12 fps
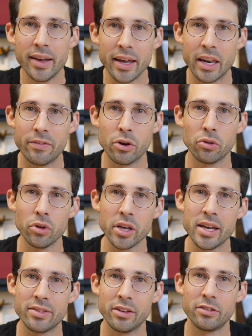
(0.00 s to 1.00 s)
And if you're
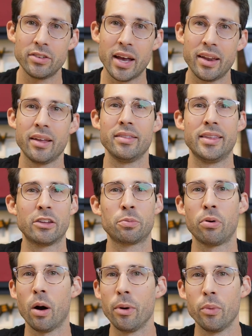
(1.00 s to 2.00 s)
looking at this set, that's
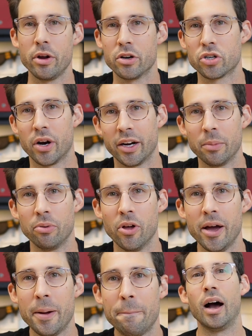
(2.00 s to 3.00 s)
probably what you're trying to
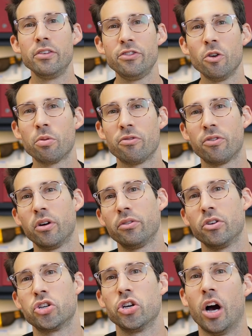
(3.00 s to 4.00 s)
play. I still preferred
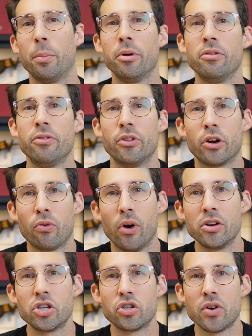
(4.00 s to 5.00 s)
the Chopper for the
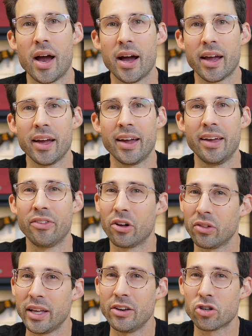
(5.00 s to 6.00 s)
crunch track and the
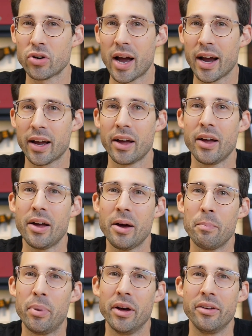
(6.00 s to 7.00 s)
clean track,
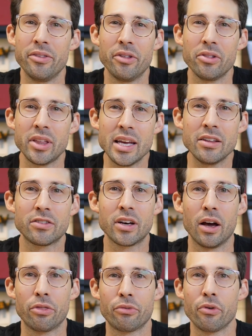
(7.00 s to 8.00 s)
but the leads
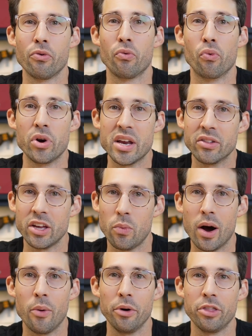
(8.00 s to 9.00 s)
cut through really
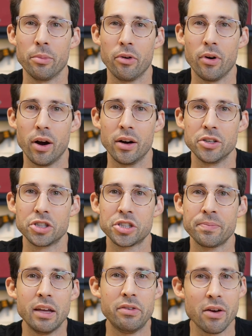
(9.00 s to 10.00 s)
well with the Mirage.
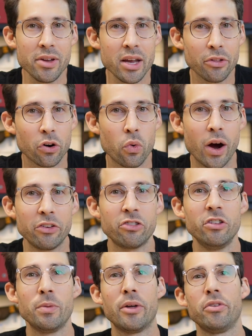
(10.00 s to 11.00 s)
If you have any other
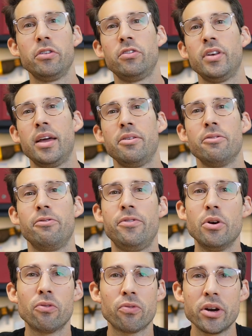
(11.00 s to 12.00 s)
questions about this set,
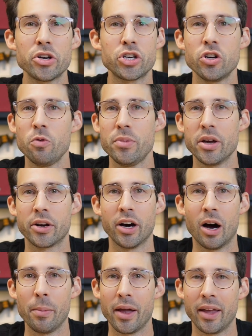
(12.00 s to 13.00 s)
feel free to shoot me a
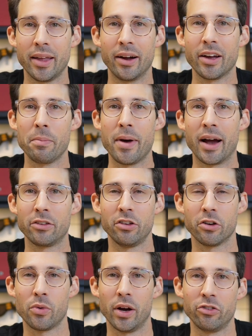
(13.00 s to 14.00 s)
comment and I'll get back to
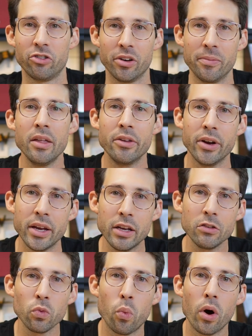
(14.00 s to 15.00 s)
your question. There
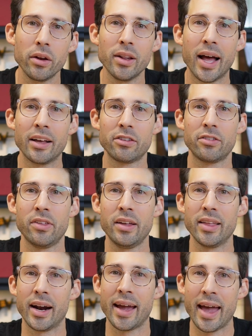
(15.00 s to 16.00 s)
is one last thing
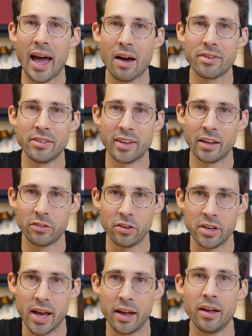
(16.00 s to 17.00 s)
that I haven't tested
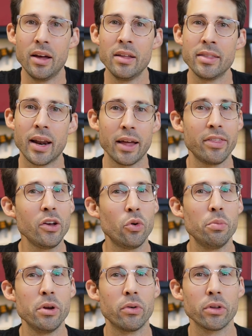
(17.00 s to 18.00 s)
yet that I think
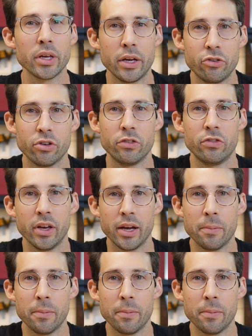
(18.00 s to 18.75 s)
would be really interesting.